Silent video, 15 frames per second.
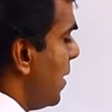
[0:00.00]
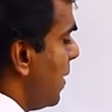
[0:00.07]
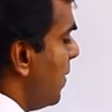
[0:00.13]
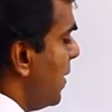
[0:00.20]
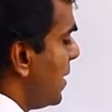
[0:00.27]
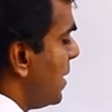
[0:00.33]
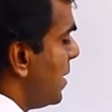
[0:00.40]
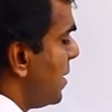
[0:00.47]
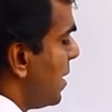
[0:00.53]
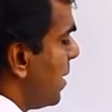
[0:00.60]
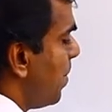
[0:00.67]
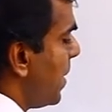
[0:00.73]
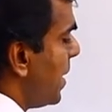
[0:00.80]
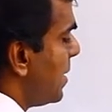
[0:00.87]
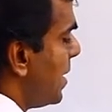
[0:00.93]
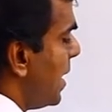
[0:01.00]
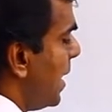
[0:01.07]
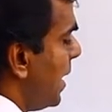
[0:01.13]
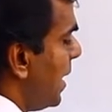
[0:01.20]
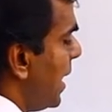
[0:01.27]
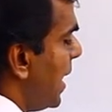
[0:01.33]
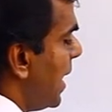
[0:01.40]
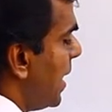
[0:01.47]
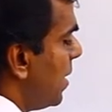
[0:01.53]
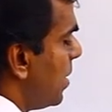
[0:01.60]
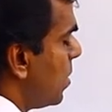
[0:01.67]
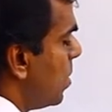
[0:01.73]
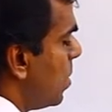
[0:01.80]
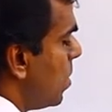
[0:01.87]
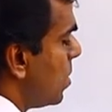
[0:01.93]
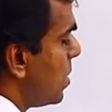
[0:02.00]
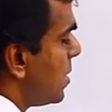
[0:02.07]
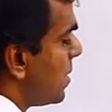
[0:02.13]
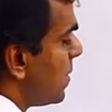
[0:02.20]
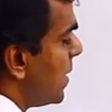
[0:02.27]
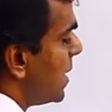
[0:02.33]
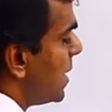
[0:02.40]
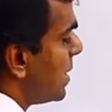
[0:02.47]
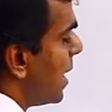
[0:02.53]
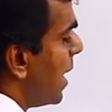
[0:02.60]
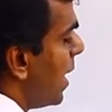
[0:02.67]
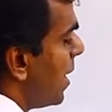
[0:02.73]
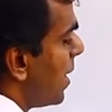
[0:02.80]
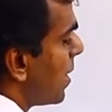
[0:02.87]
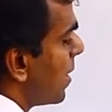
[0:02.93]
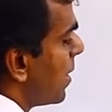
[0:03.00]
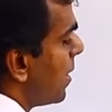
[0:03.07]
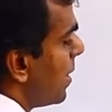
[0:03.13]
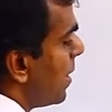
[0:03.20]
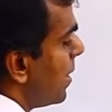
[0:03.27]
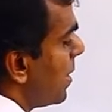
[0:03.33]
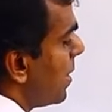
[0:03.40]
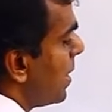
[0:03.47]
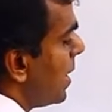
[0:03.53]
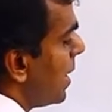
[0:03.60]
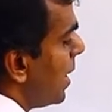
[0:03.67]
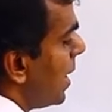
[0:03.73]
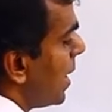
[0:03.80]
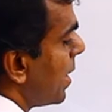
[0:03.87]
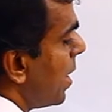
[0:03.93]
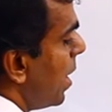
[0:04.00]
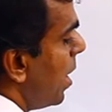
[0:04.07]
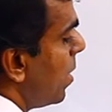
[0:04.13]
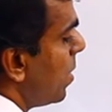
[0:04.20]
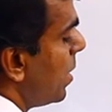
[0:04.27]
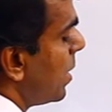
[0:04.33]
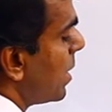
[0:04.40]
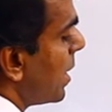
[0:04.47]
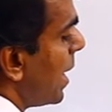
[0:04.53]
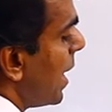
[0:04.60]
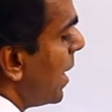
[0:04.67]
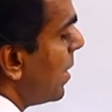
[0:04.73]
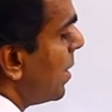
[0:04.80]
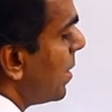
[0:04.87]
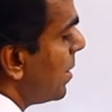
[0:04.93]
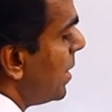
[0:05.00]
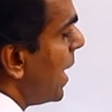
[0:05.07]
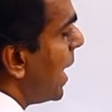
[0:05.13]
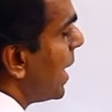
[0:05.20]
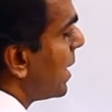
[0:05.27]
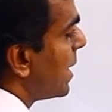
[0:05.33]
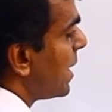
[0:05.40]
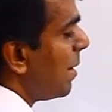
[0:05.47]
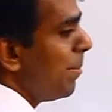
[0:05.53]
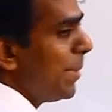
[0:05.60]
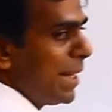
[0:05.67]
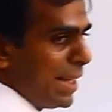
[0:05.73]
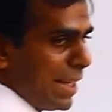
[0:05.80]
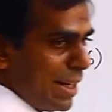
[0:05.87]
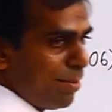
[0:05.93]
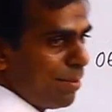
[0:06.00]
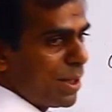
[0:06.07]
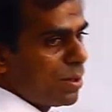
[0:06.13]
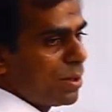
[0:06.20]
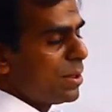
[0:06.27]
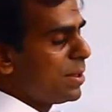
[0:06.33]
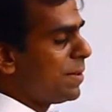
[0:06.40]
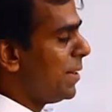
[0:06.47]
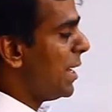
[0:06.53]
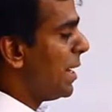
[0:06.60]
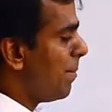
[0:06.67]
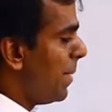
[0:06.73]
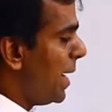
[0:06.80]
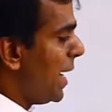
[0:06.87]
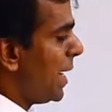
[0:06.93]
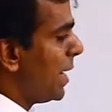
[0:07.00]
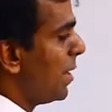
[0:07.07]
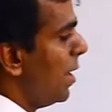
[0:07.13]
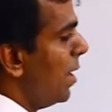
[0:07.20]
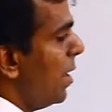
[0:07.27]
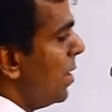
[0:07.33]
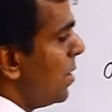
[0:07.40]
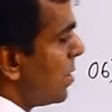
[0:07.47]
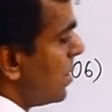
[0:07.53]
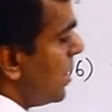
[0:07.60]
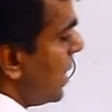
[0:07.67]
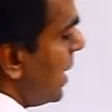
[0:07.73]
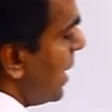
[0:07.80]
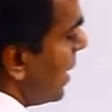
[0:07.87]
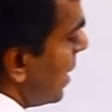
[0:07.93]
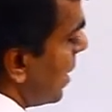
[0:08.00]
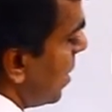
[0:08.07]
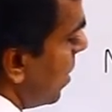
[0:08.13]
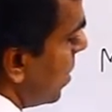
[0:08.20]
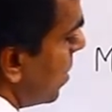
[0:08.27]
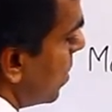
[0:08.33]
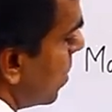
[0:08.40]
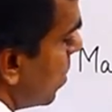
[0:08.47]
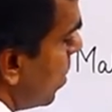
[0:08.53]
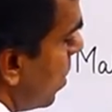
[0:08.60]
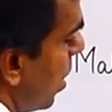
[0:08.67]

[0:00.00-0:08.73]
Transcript: which is representing goods which are real account and they are coming in because we are buying. So the real account rule